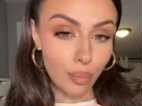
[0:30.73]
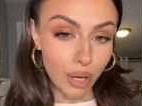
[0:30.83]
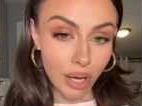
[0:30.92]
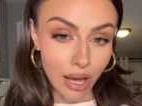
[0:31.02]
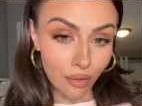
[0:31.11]

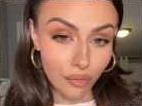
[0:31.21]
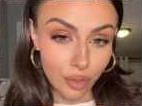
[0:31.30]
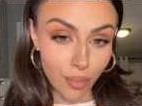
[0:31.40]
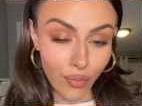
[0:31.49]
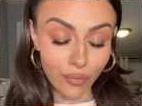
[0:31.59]
But now
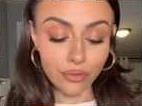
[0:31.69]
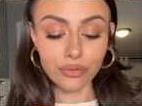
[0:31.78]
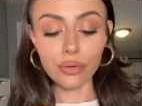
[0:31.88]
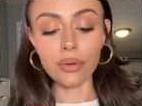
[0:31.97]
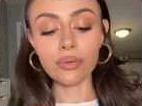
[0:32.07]
for the moment
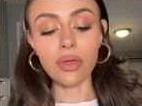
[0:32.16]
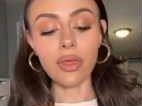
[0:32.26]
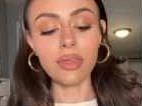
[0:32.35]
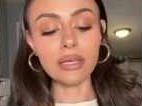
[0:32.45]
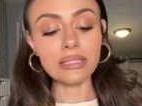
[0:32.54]
of truth,
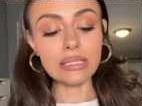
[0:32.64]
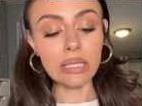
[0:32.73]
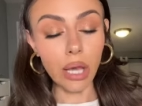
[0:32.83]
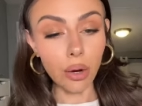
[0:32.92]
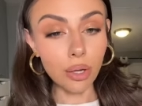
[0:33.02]
the
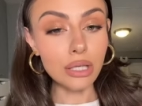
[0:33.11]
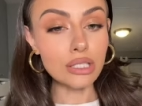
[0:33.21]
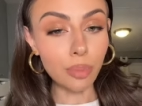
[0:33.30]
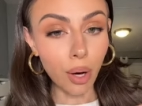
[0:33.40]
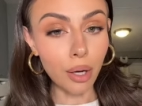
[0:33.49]

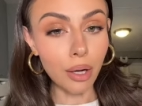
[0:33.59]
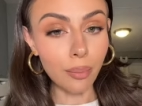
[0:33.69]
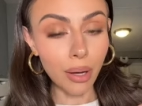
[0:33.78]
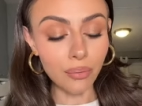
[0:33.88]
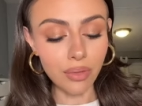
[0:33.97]
scariest part
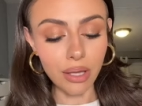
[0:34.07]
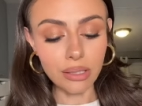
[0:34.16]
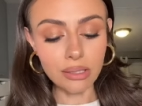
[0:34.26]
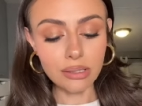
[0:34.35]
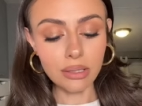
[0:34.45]
about
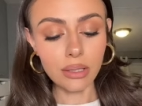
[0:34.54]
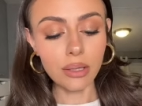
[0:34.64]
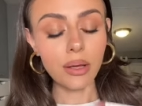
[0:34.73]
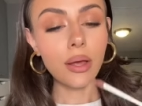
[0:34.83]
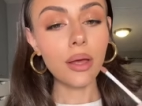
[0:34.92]
this.
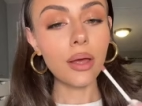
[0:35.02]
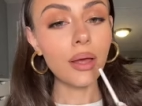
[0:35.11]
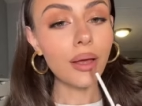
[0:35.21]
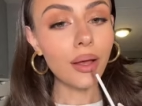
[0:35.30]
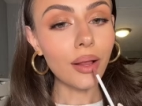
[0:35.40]

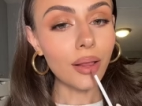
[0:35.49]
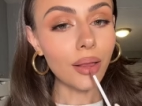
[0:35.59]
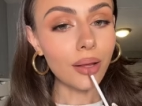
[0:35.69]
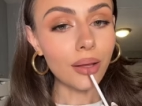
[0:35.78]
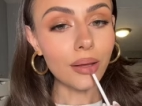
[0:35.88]

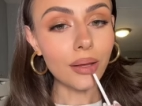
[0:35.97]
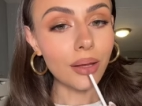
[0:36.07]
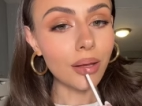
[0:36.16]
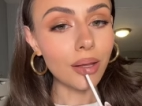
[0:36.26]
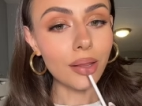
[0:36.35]
Let's
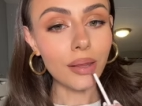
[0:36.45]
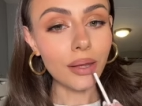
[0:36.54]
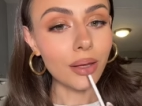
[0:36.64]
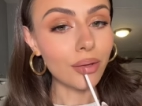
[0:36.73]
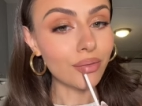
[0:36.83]
see
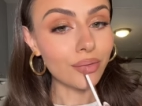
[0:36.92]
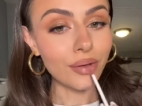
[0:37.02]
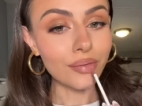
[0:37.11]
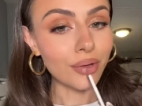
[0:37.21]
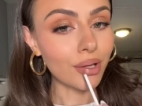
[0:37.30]
the
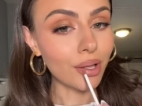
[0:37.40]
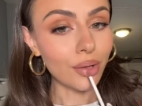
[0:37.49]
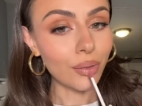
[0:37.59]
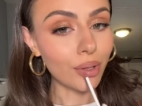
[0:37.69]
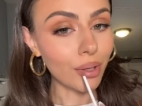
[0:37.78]
Velvet
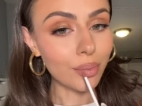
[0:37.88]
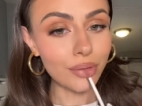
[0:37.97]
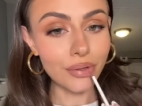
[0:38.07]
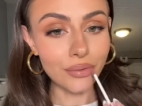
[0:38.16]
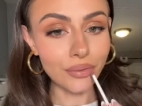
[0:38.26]
Liquid
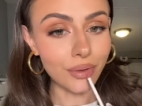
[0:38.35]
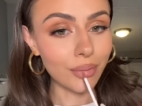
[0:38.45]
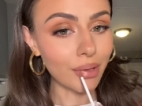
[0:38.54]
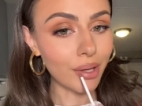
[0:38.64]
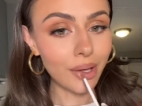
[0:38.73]
Lipstick
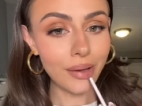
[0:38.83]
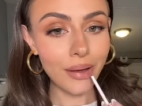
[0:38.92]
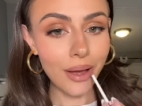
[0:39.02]
Formula.